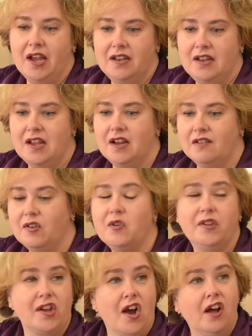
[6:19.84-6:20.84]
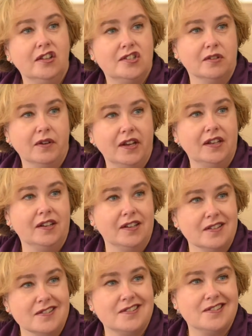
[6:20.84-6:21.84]
idea of holding on to it
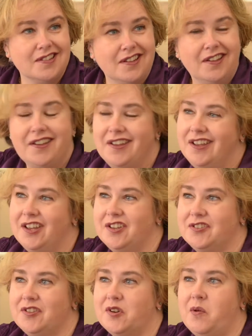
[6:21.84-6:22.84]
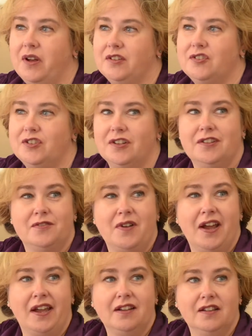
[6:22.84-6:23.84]
is the question,
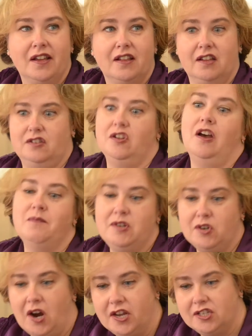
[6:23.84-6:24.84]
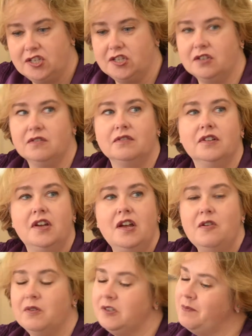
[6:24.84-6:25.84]
right? Like that Tommy tries to,
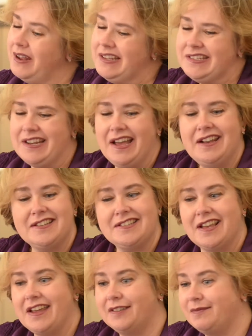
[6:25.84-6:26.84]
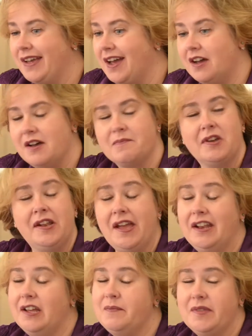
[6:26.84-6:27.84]
whereas Medicine Ed is like, yeah, I'm gonna
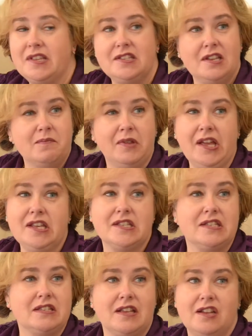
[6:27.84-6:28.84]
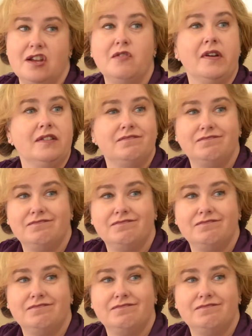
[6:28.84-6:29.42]
end up in the same place, I know it.